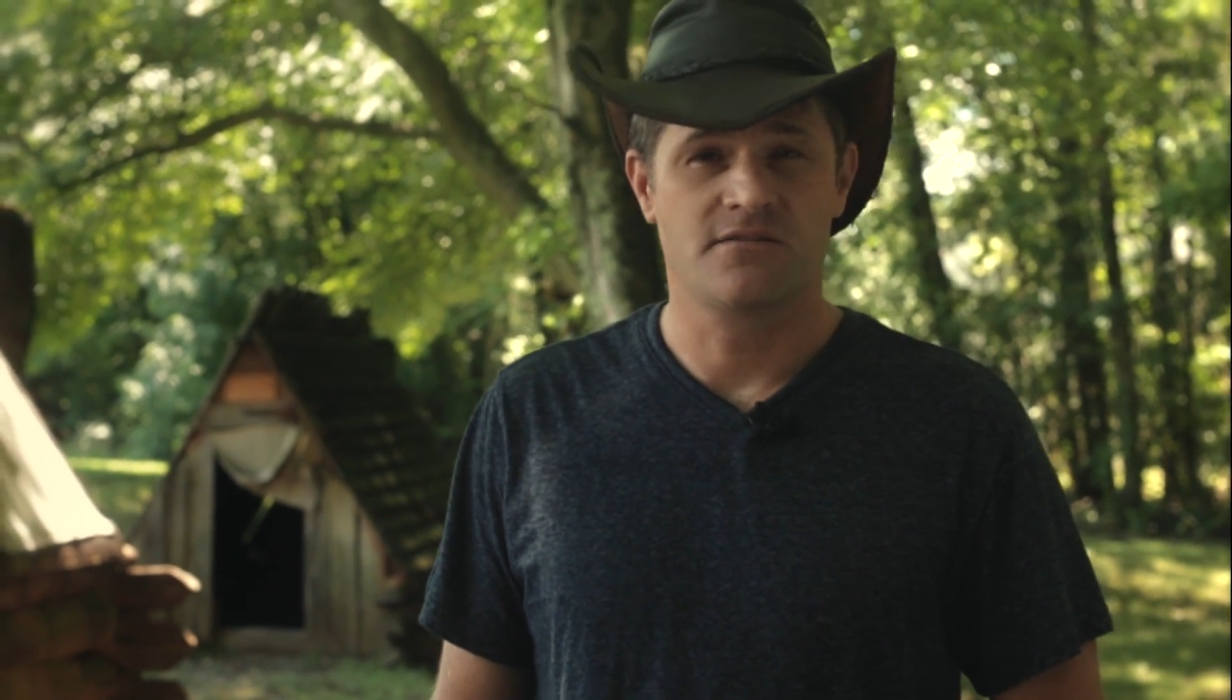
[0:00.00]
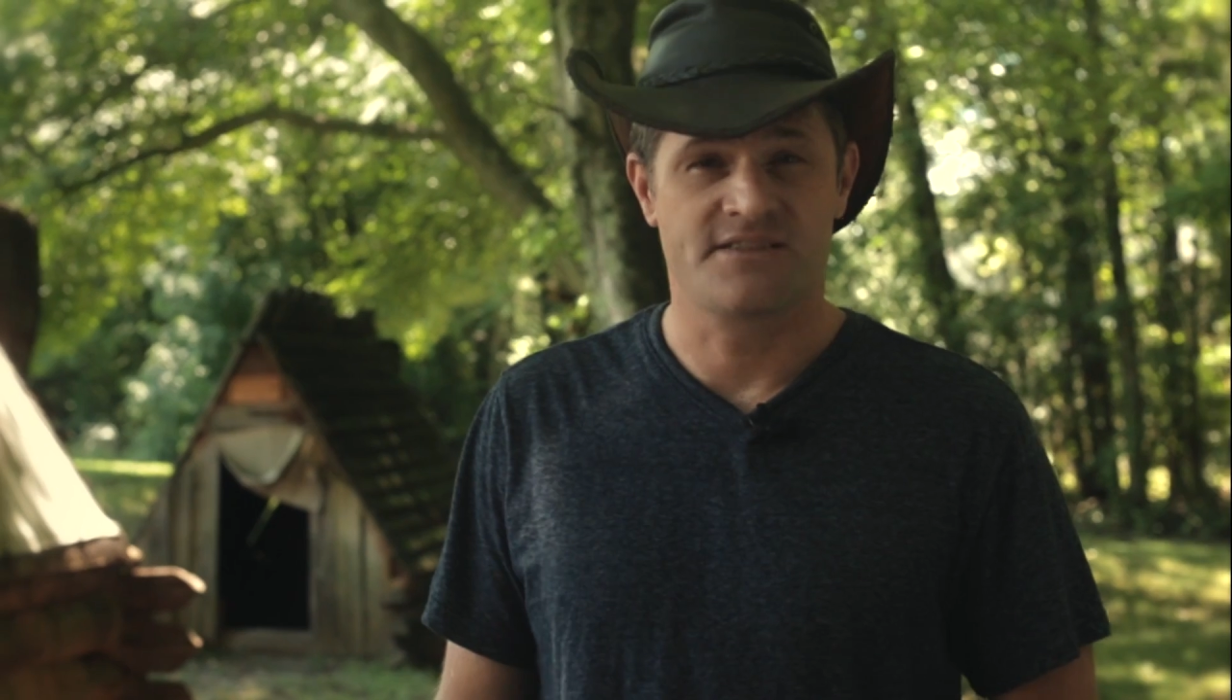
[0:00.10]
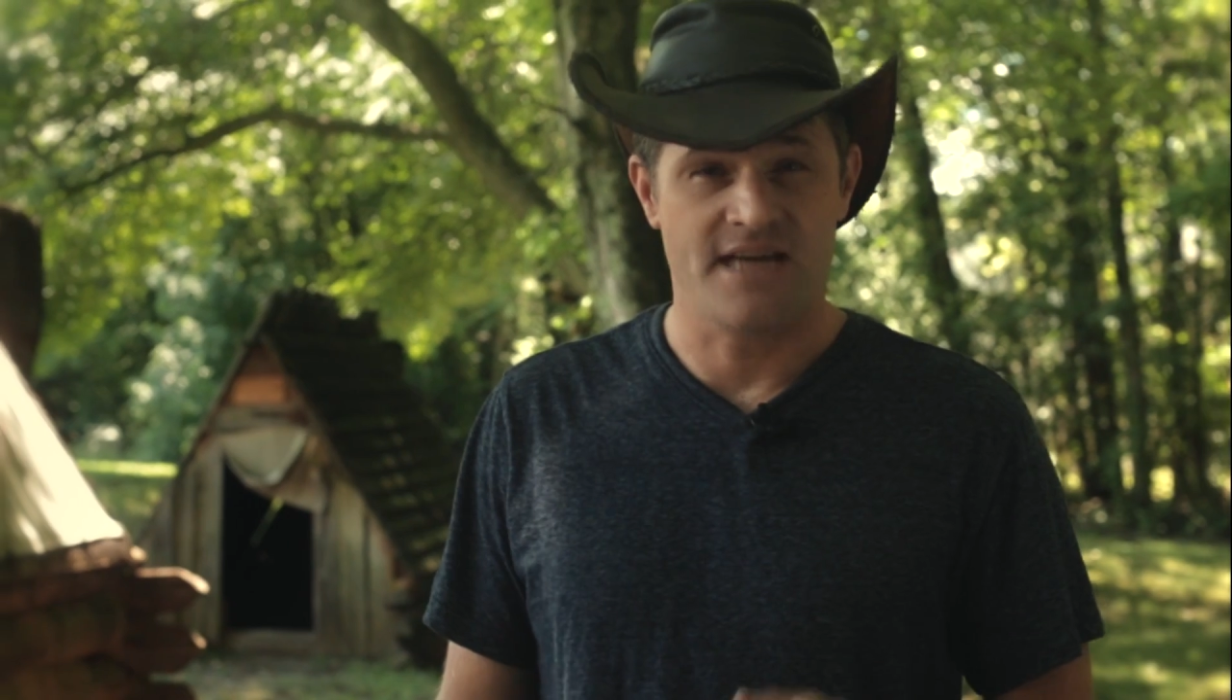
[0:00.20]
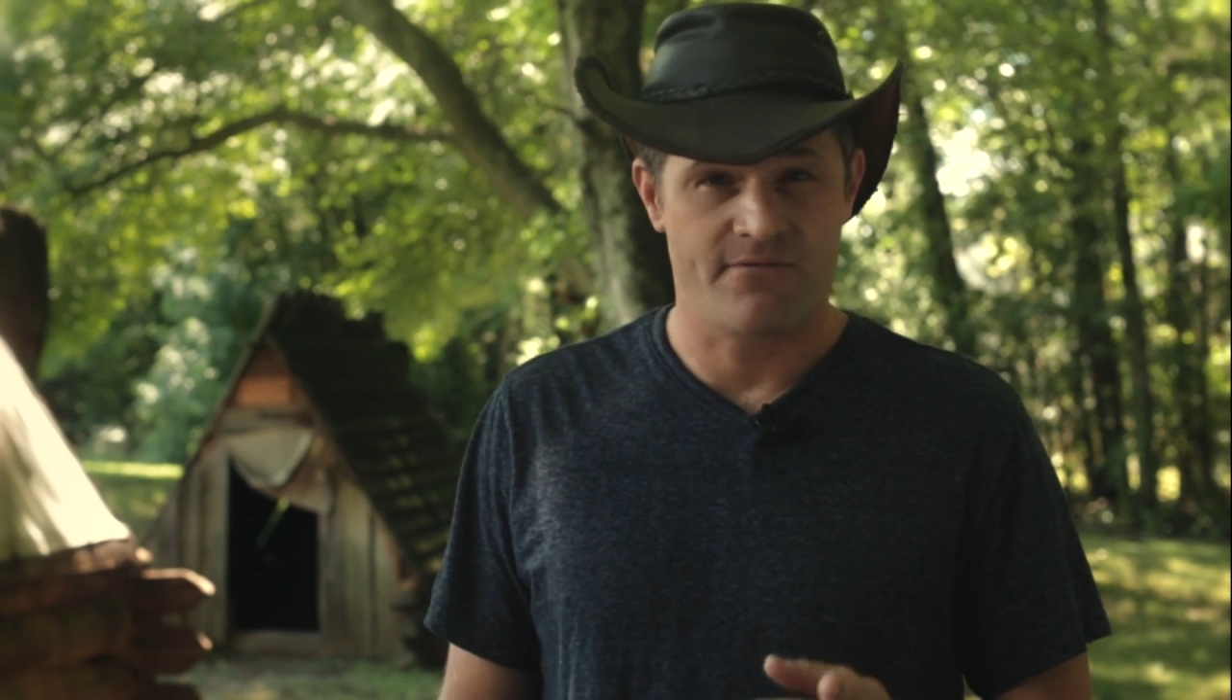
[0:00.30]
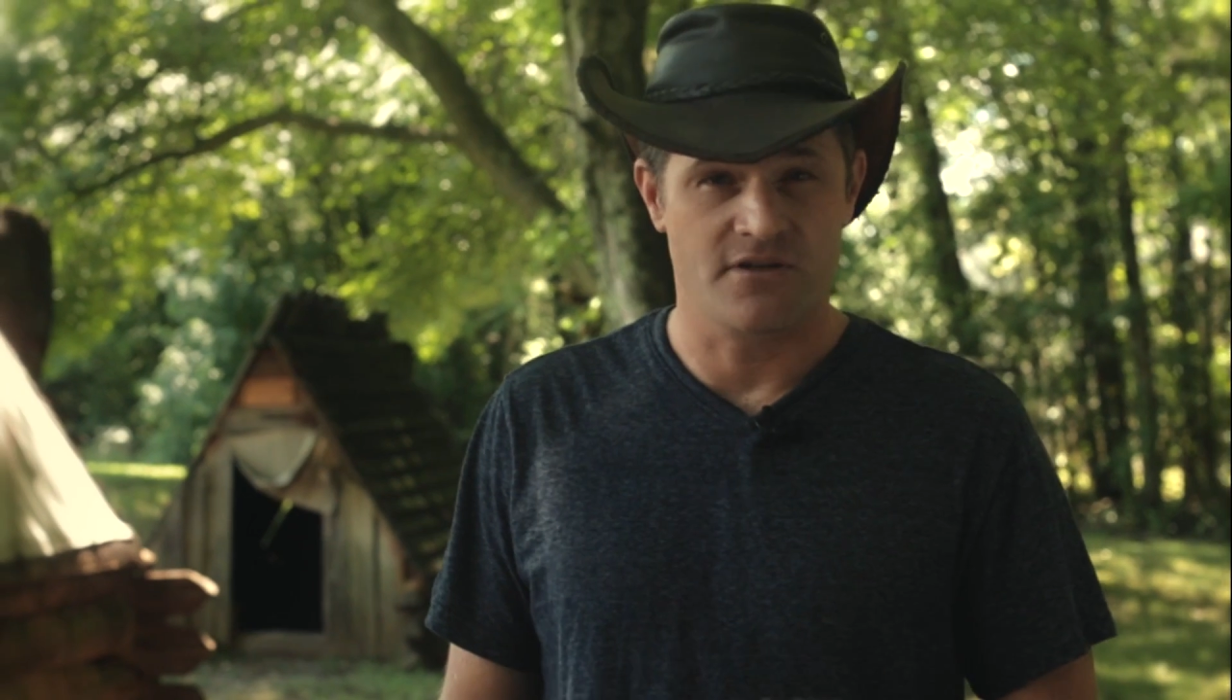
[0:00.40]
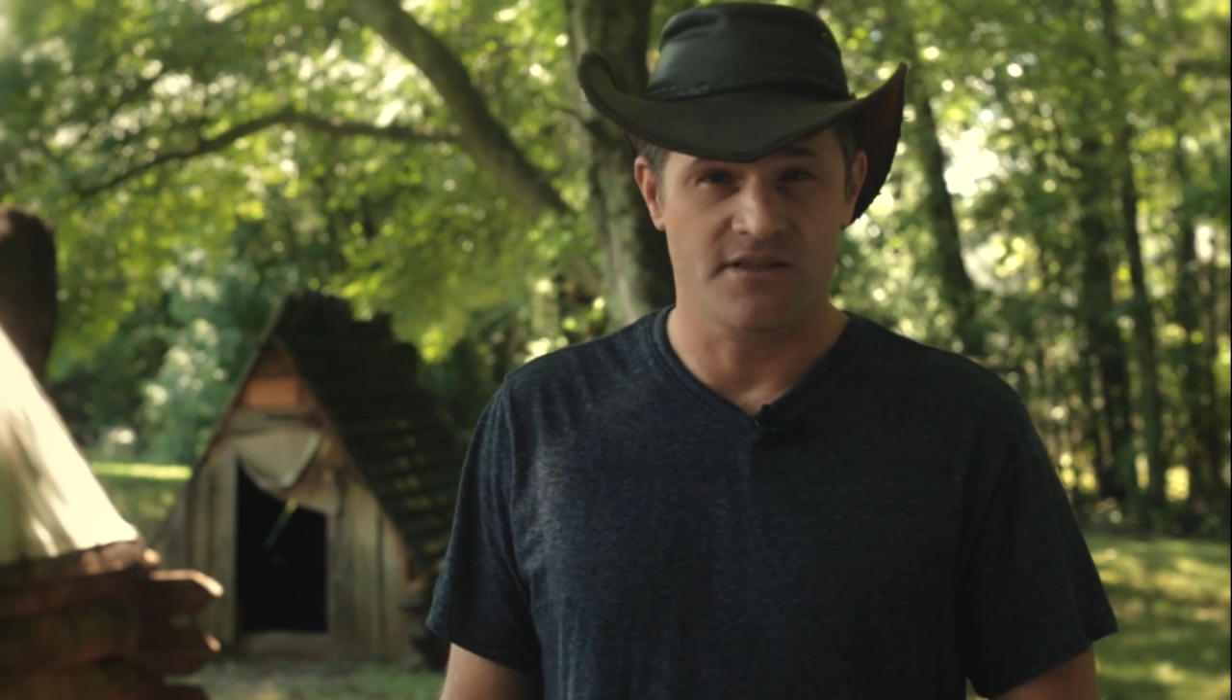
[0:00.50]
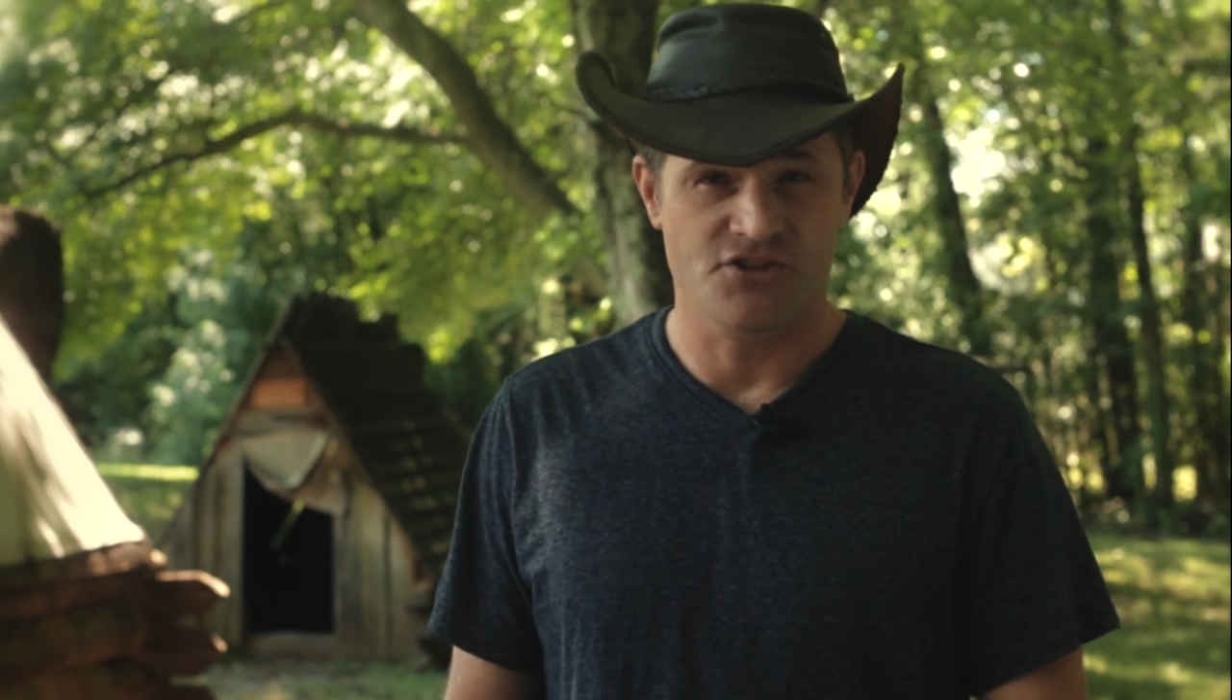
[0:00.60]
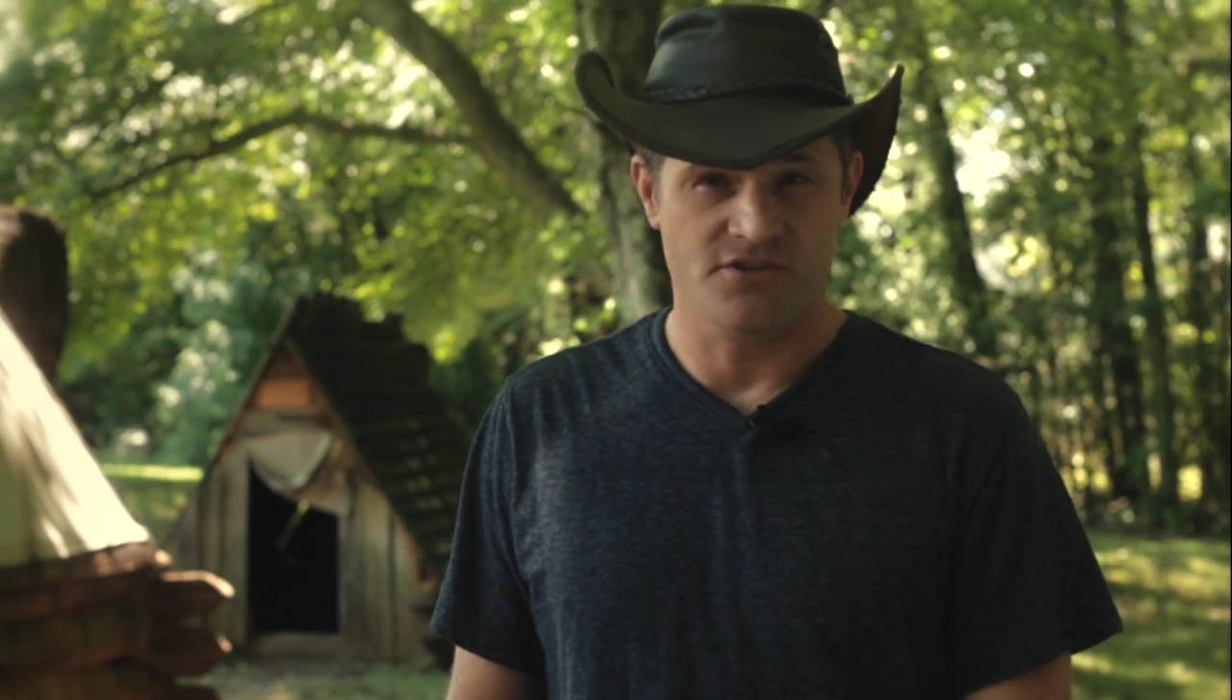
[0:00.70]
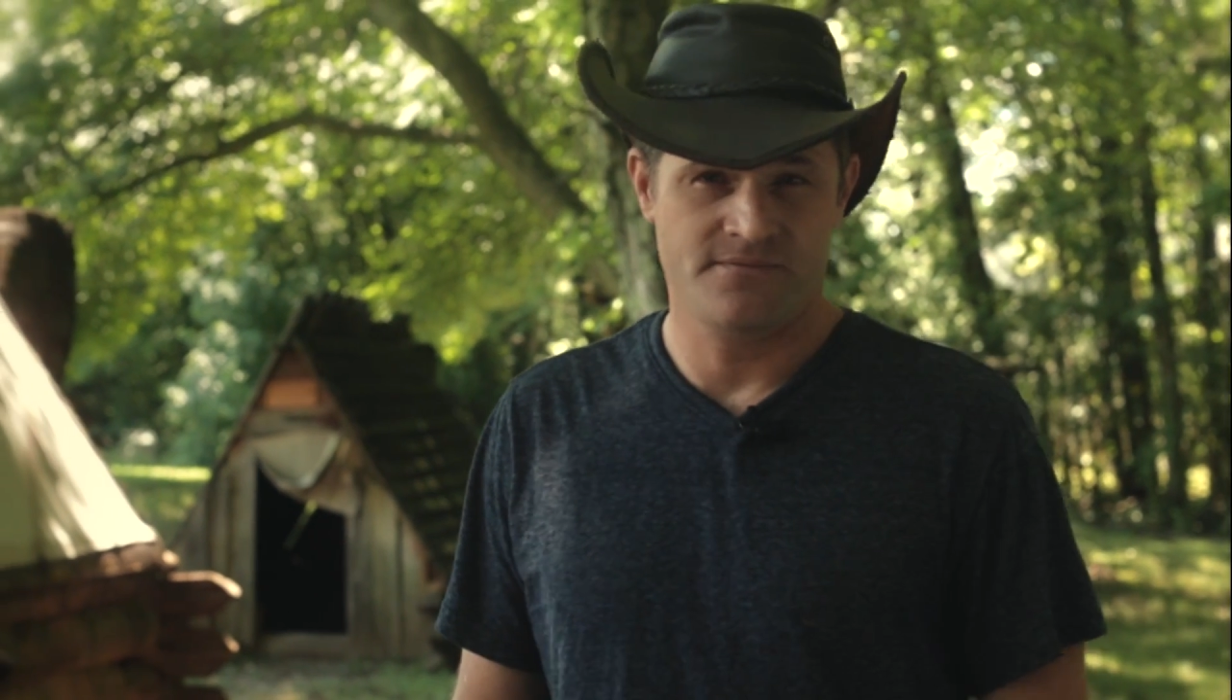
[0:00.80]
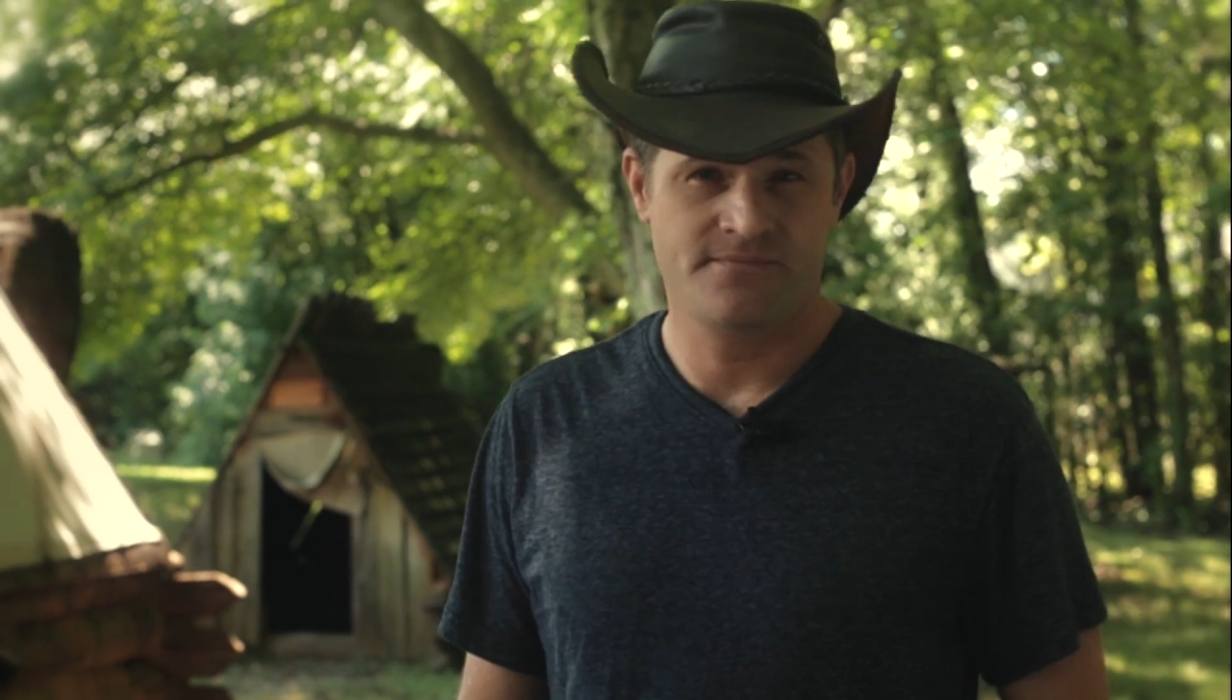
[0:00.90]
the Stafford Edition.